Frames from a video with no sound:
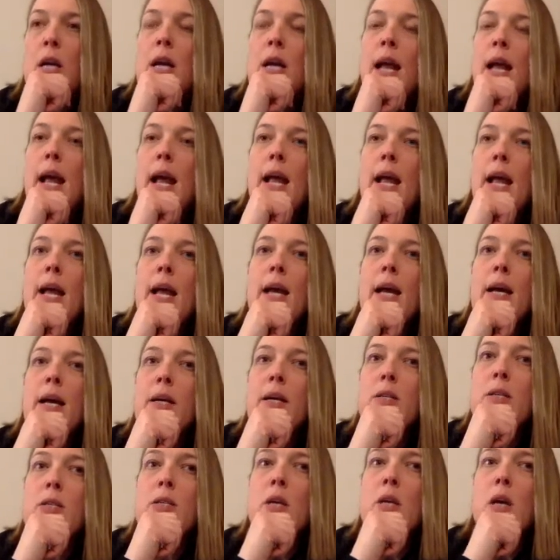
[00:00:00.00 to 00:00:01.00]

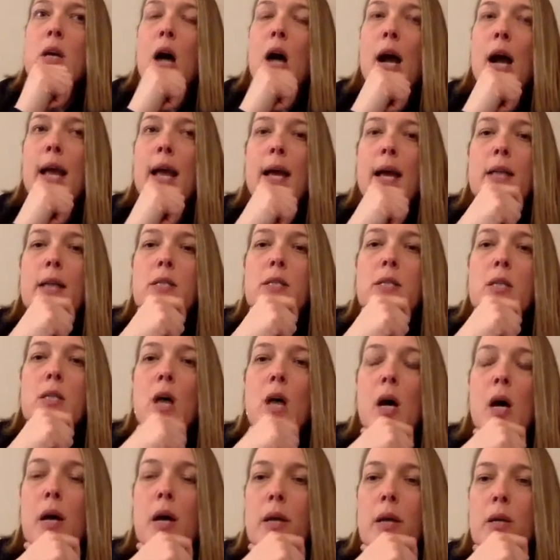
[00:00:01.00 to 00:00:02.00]
And I had
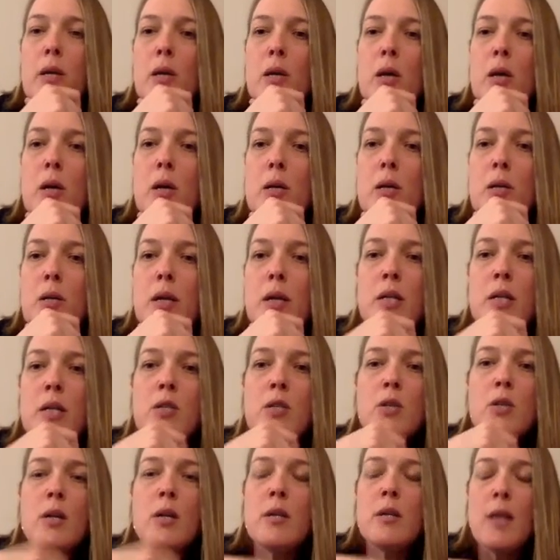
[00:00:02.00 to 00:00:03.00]
done an
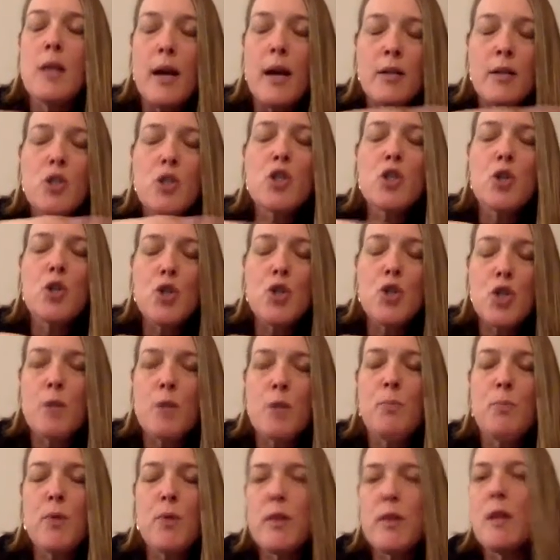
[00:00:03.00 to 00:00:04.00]

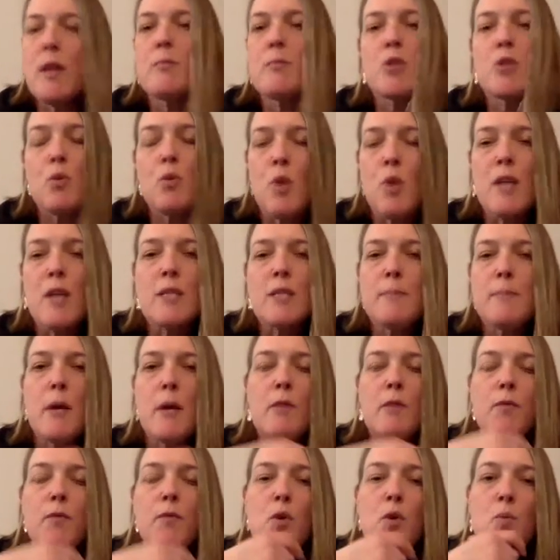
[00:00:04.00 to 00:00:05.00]
externship with them. So where I spent
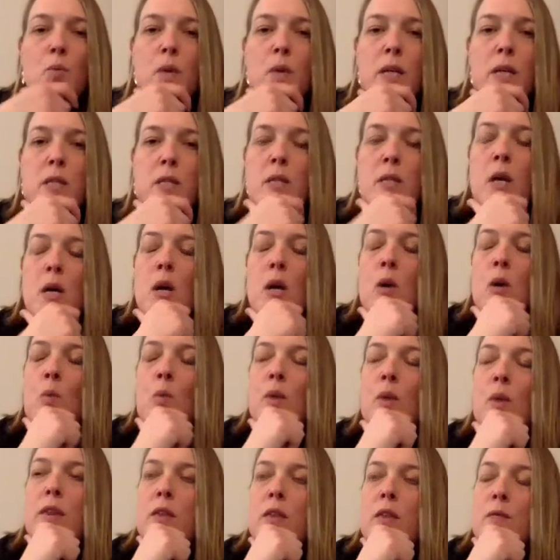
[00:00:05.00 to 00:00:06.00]
a few weeks
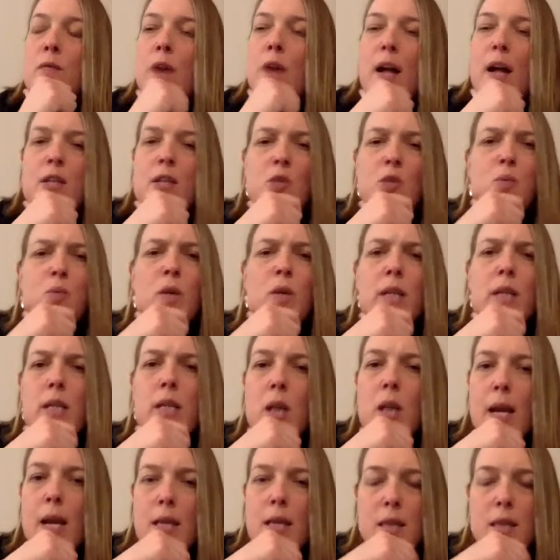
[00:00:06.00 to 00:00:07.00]
with the vets, really
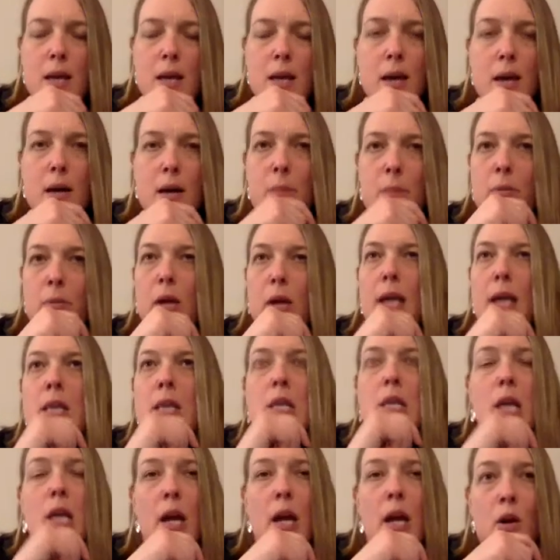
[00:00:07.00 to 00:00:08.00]
liked them, liked
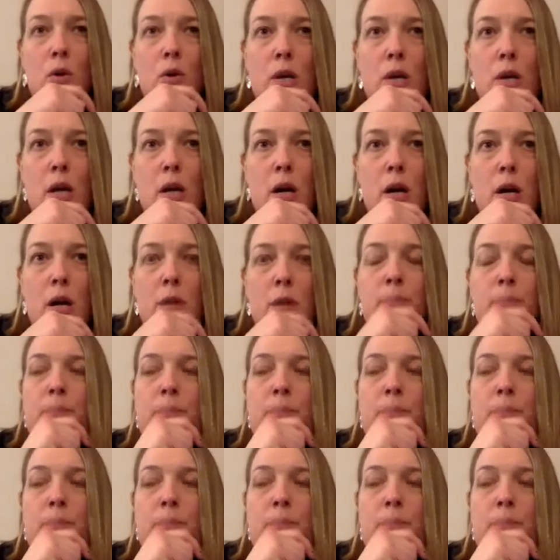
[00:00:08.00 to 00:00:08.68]
the area,